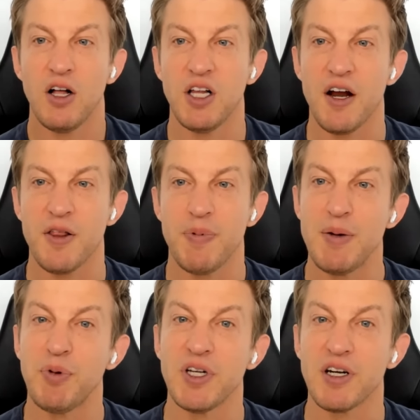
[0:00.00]
A lot of the
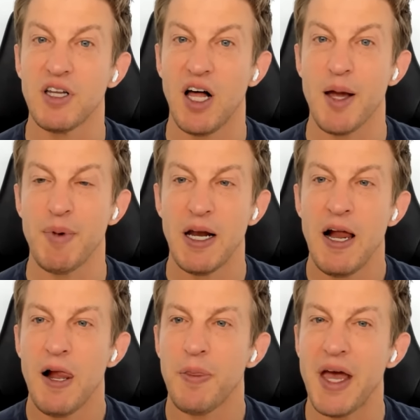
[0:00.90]
people in climate,
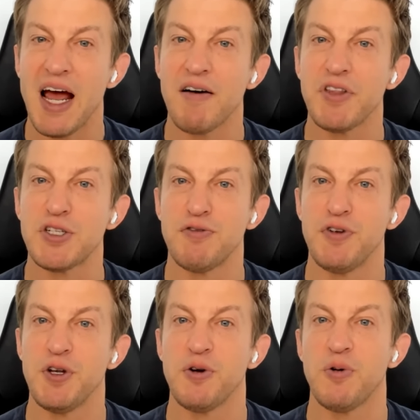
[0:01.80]
they have this
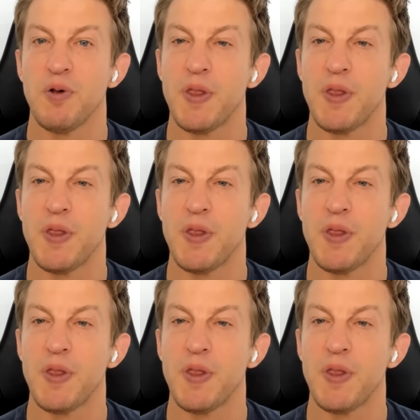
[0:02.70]
view